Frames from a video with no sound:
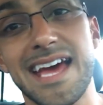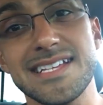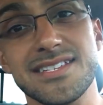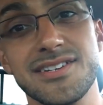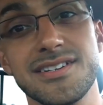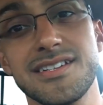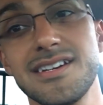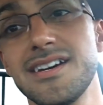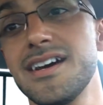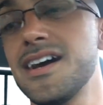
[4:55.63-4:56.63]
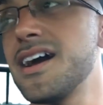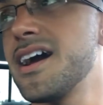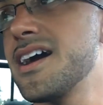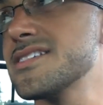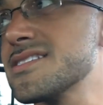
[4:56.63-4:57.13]
as good
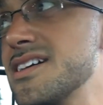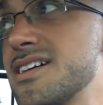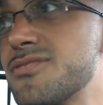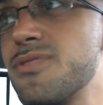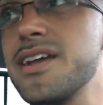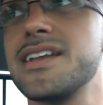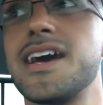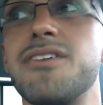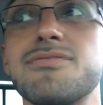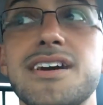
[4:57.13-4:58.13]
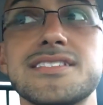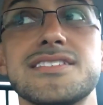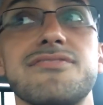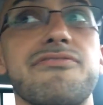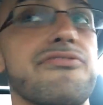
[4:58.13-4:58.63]
as right now, nice and